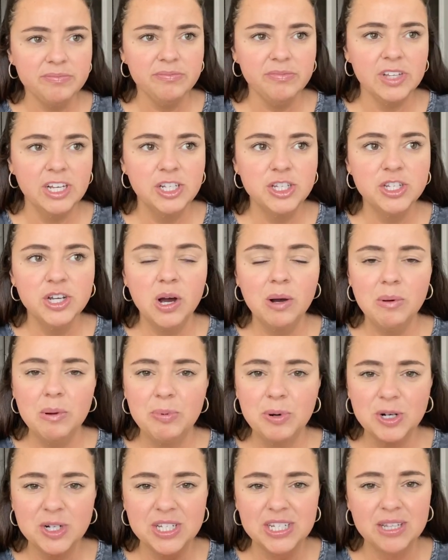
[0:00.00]
And so I'm a
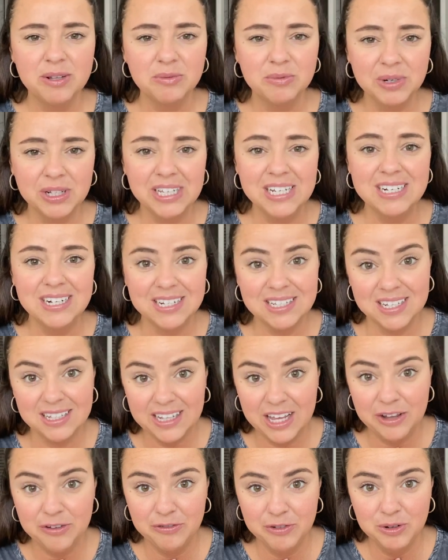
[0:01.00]
person that really doesn't
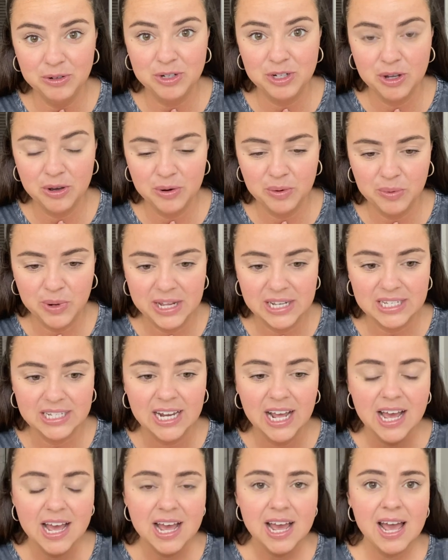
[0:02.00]
like food to go to waste.
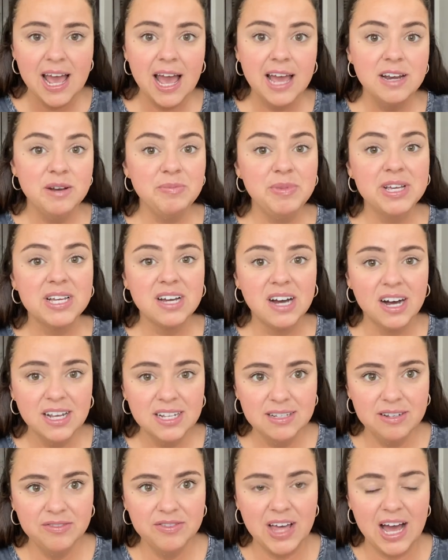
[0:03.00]
And
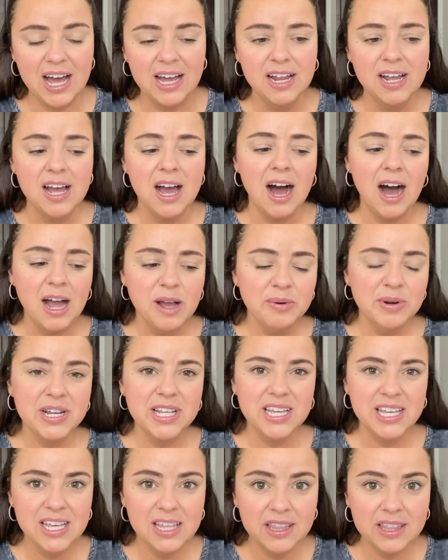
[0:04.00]
because of that, I would
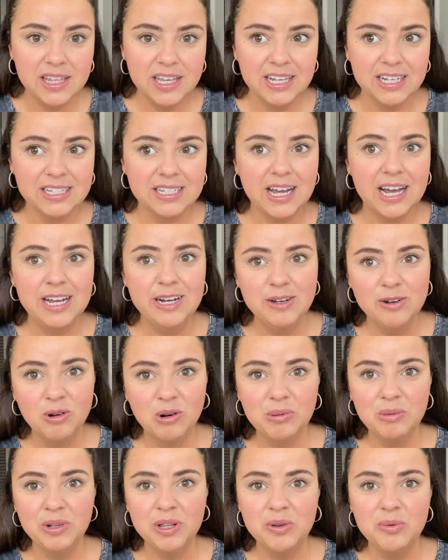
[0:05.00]
eat things I
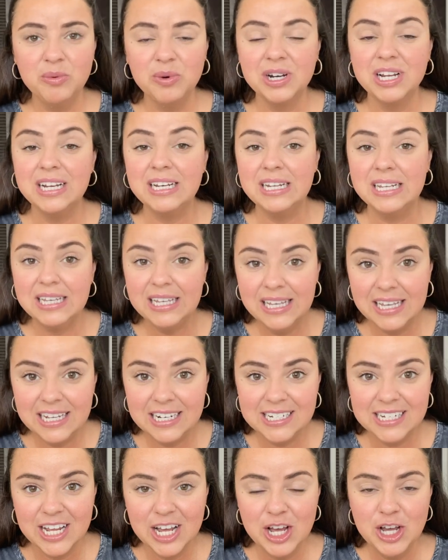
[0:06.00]
normally wouldn't
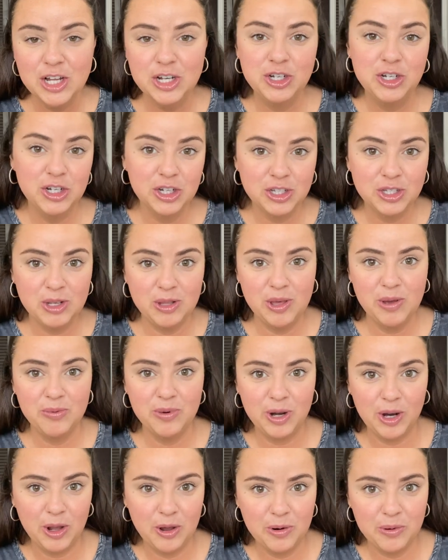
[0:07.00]
eat just so they
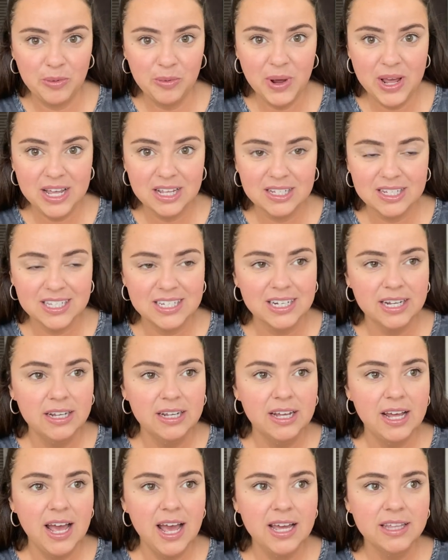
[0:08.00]
wouldn't go to waste.
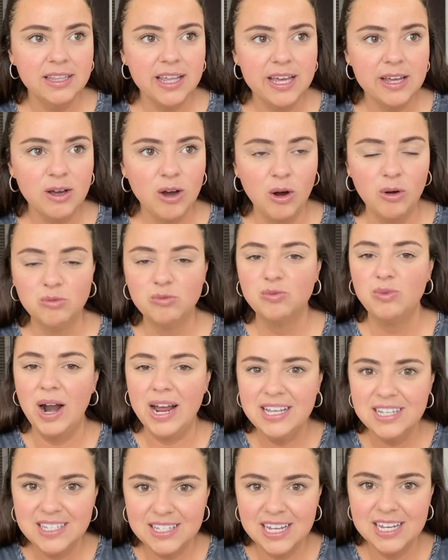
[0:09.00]
And like
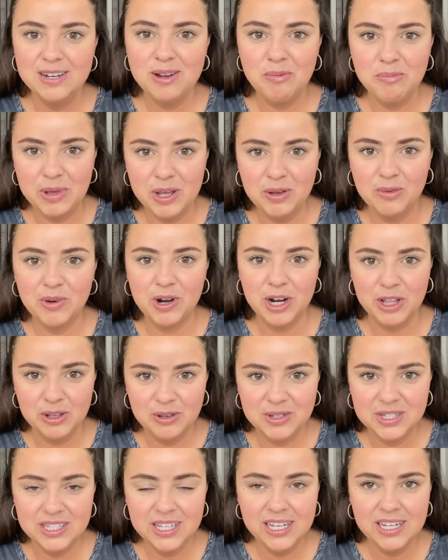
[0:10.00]
rice ended up being one of
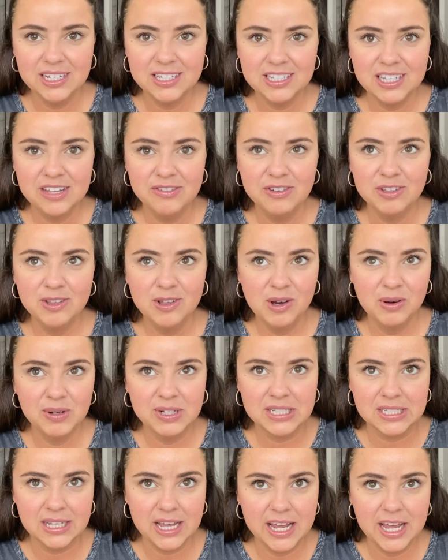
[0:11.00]
those things, even though
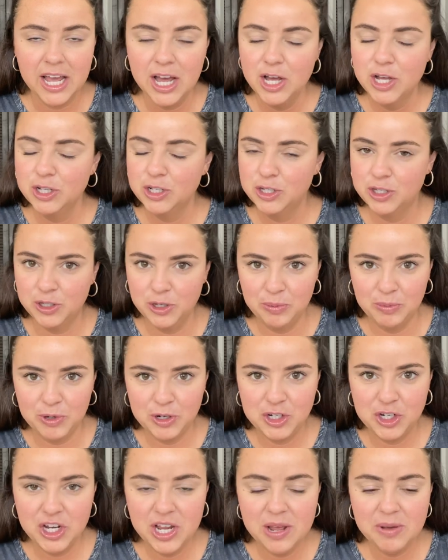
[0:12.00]
it's like super
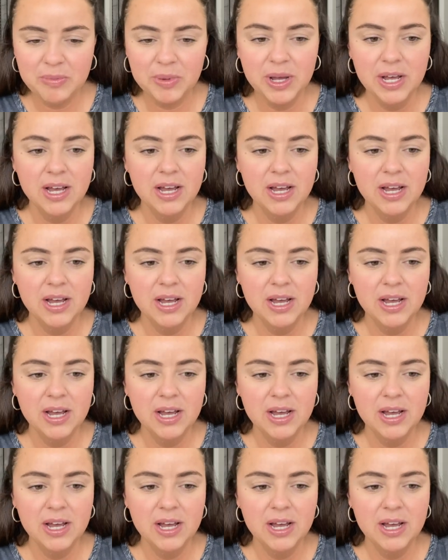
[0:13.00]
cheap.